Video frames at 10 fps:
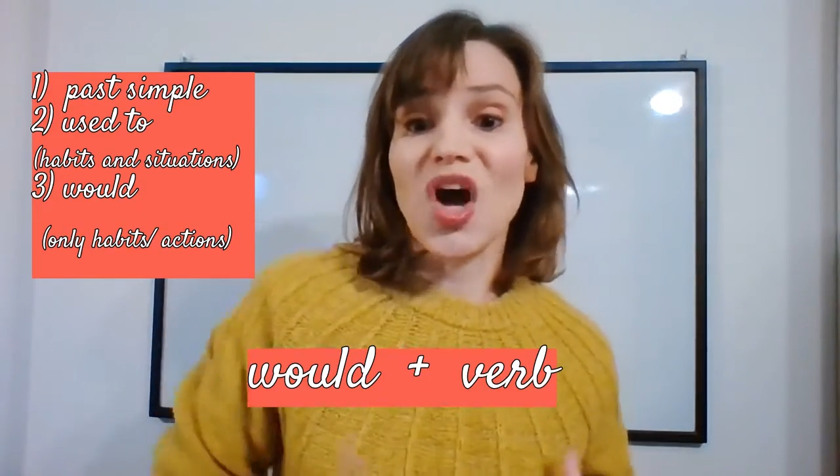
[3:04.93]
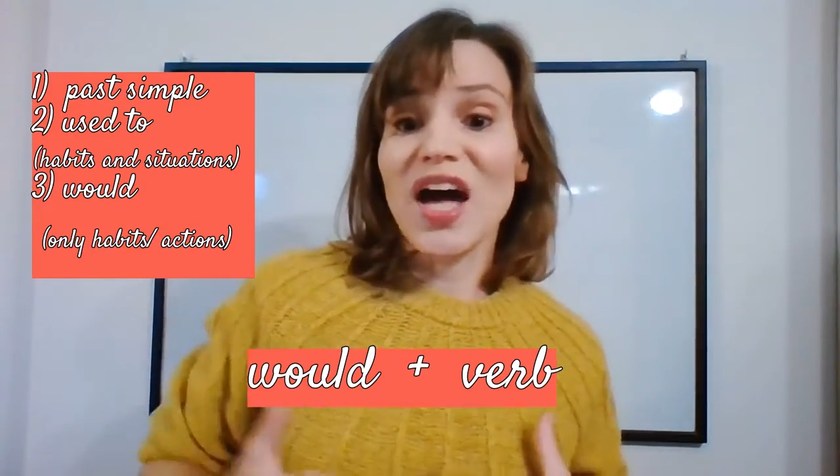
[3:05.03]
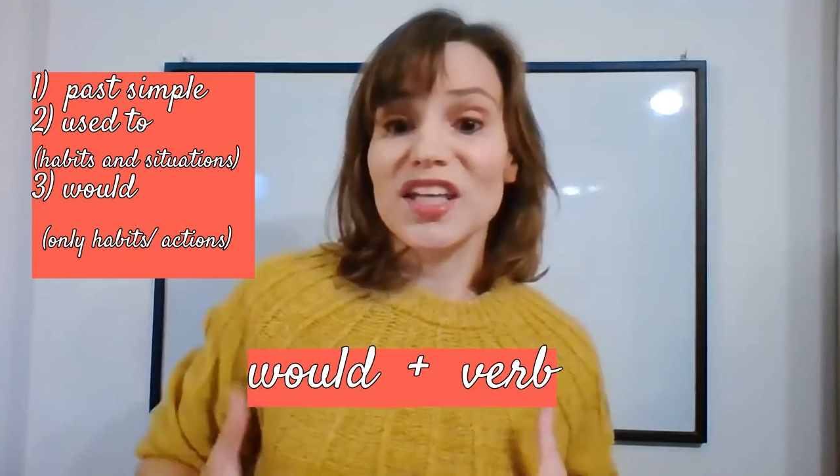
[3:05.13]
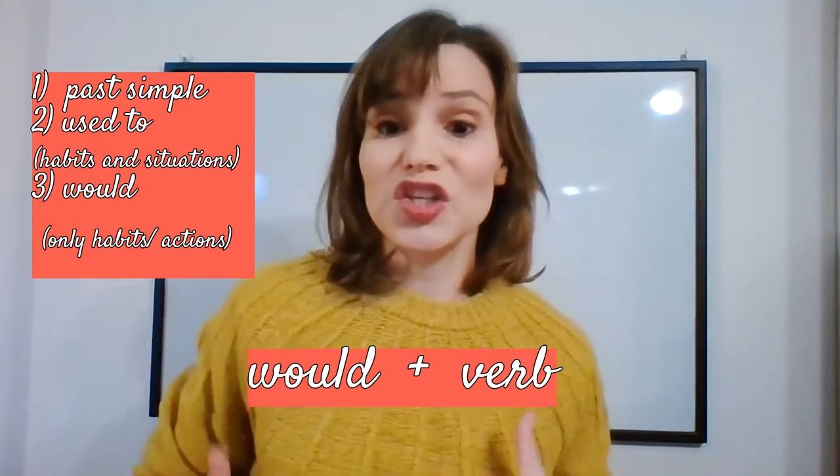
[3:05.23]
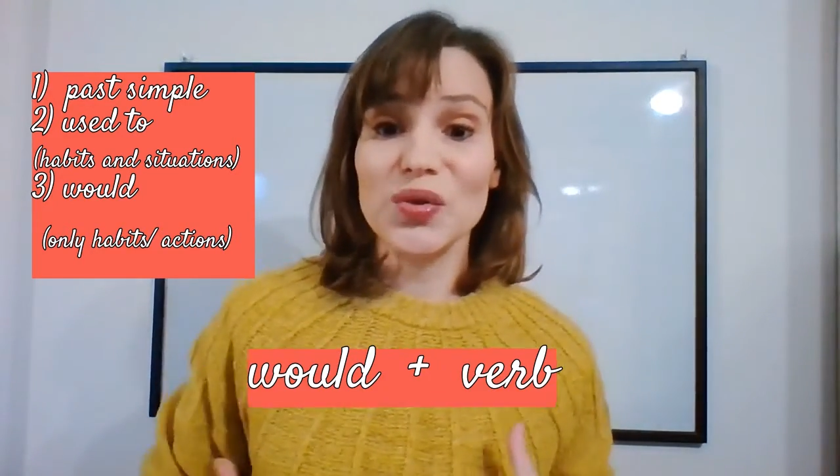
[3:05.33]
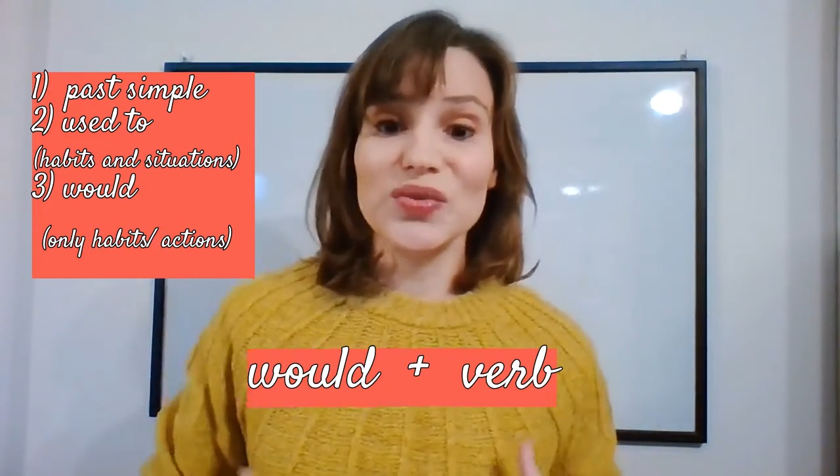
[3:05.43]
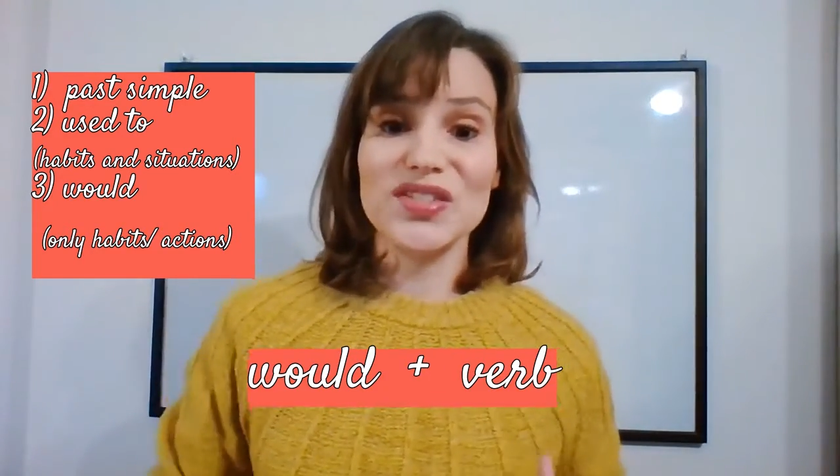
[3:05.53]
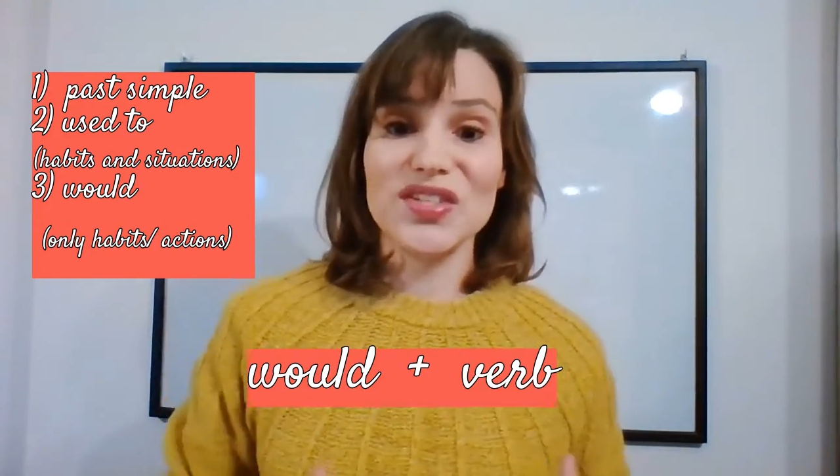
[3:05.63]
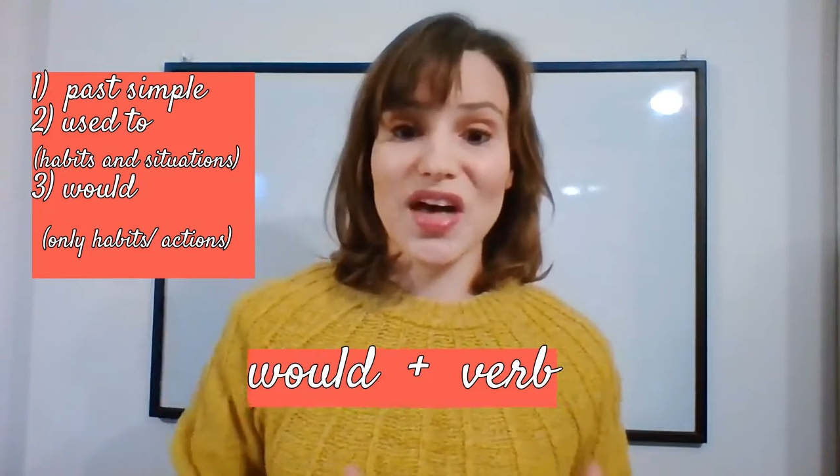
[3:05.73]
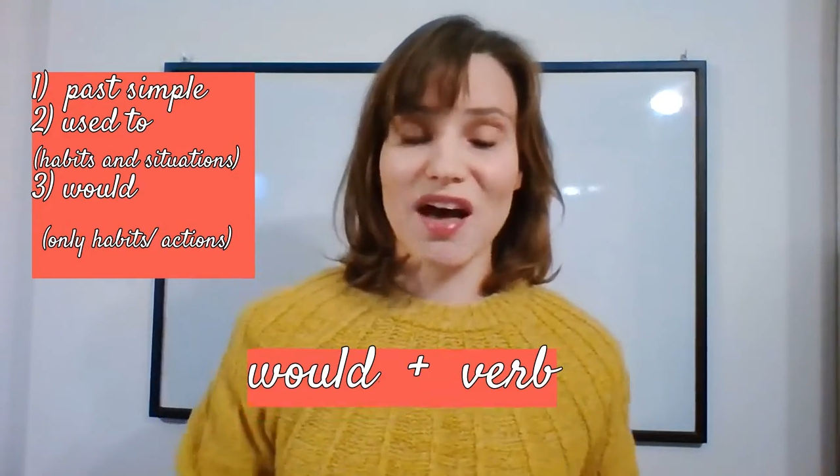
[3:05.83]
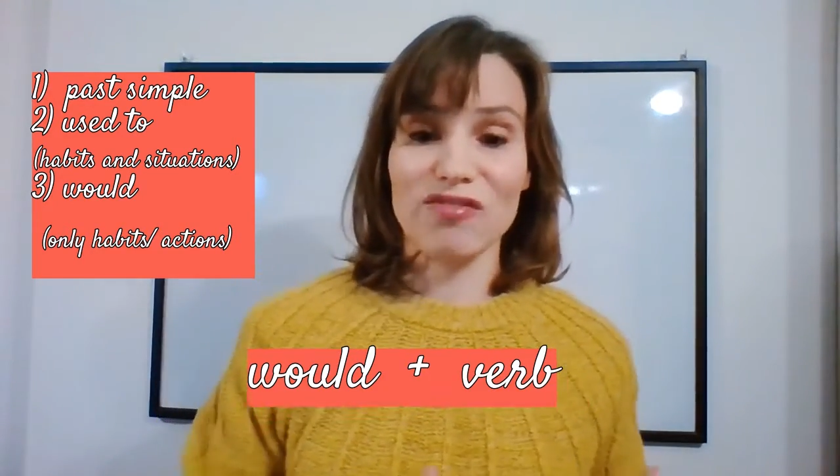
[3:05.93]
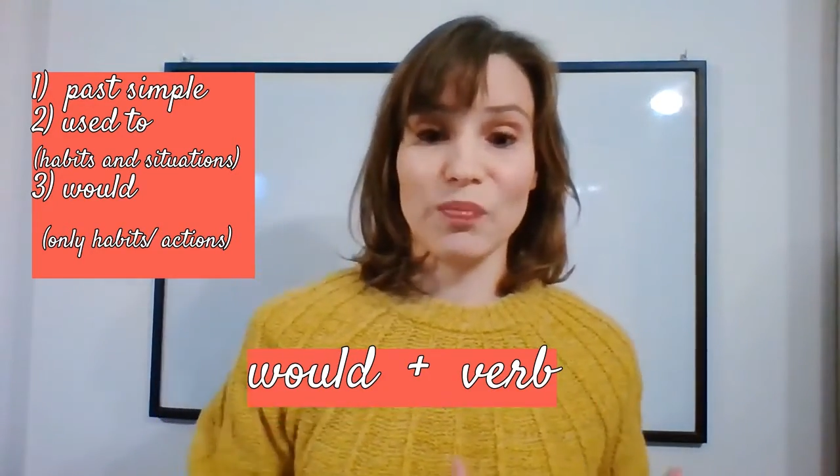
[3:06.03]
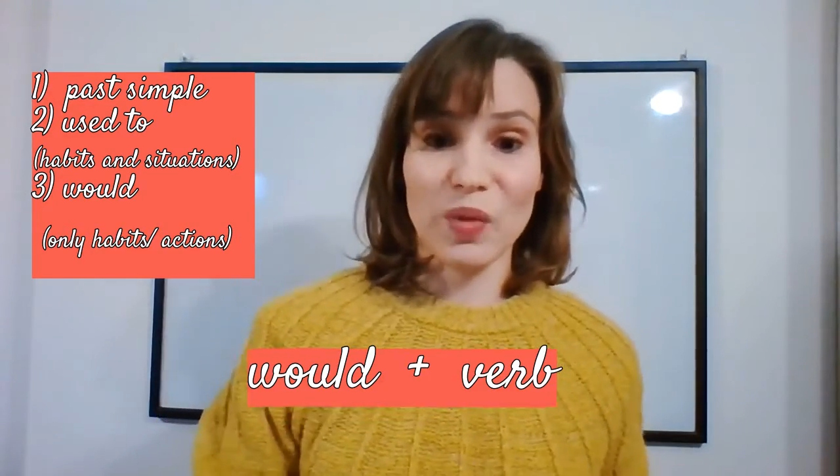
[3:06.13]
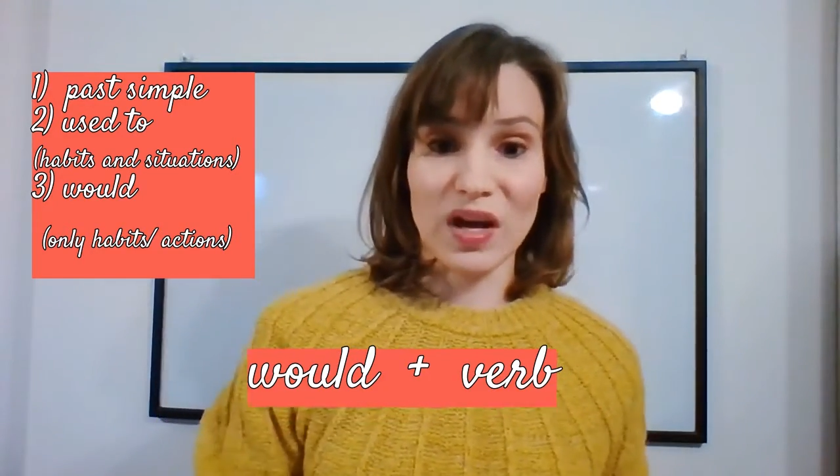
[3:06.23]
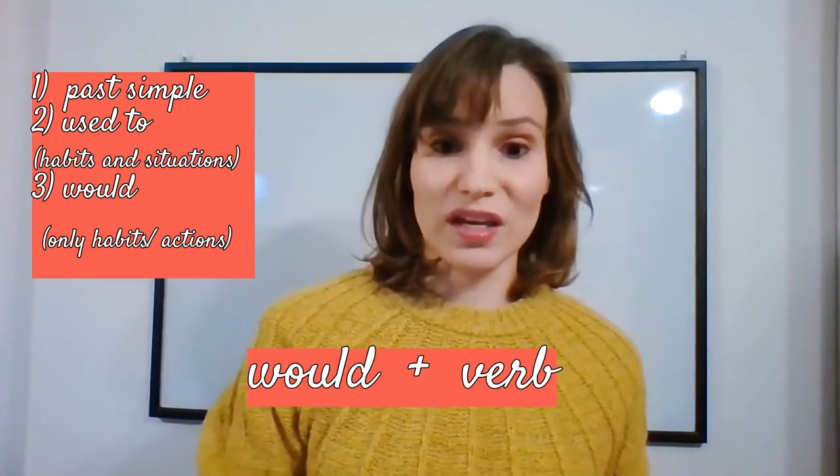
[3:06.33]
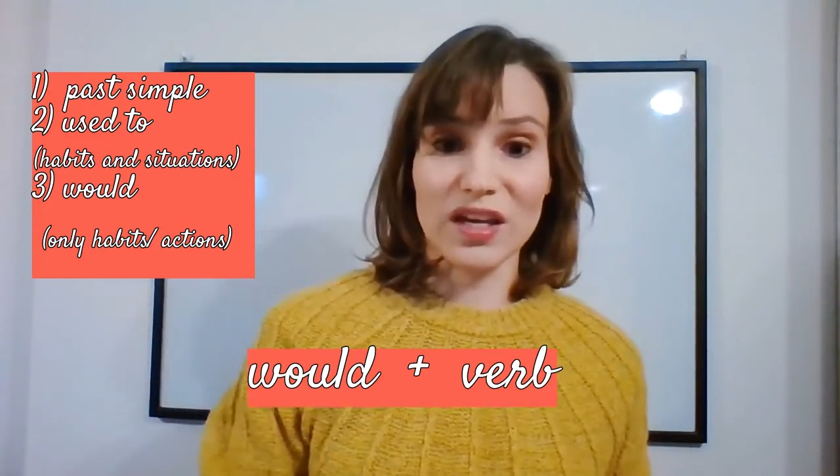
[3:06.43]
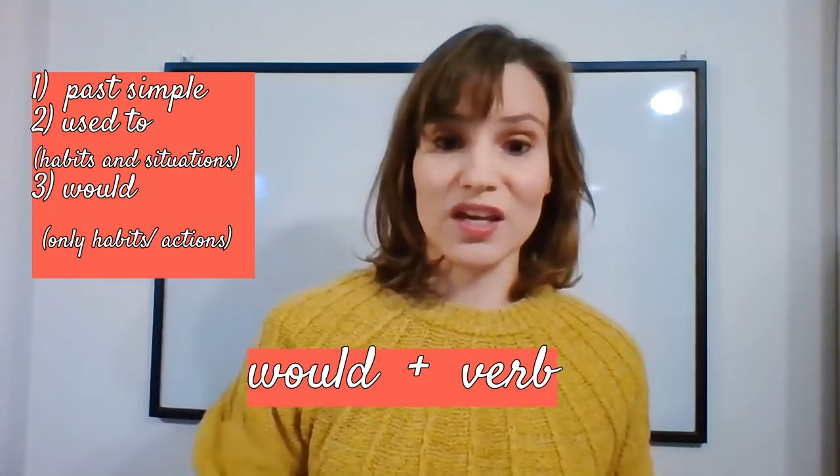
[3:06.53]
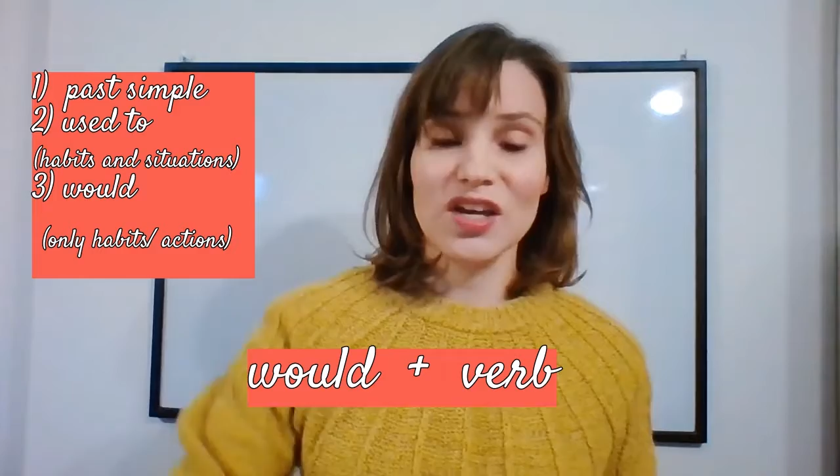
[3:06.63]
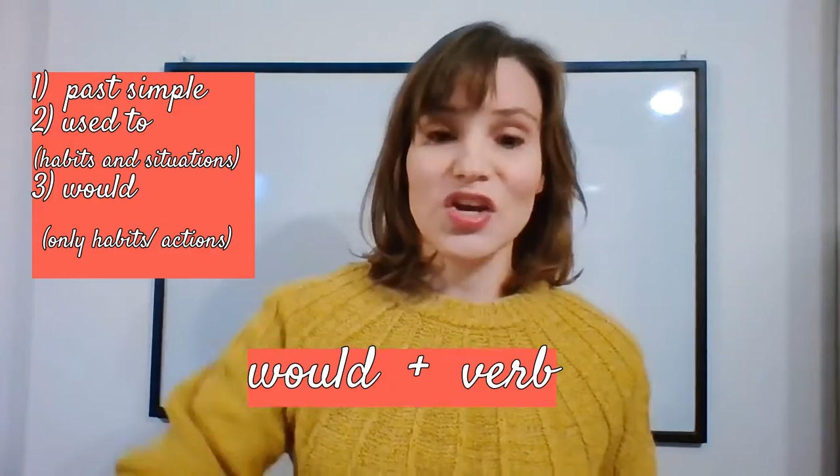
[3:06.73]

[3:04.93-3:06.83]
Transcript: I used to have a bike.